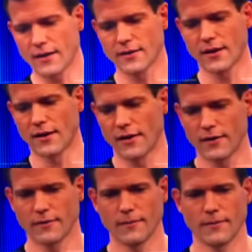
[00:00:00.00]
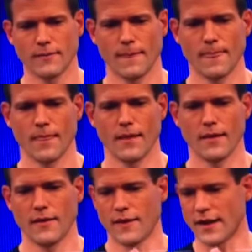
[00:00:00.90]
out there
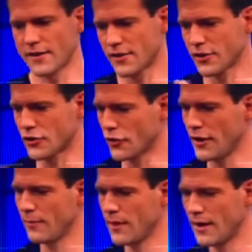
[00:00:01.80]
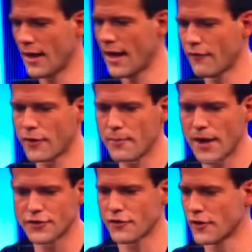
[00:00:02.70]
that is extreme in every
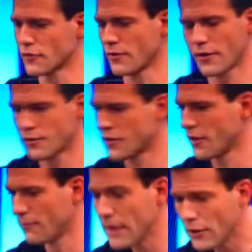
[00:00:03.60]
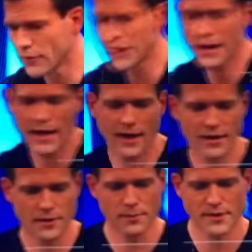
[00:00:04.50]
measure. There's the meat-only
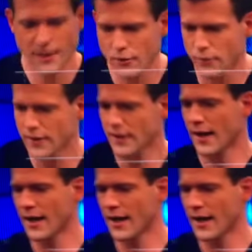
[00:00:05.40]
diet, the potato-only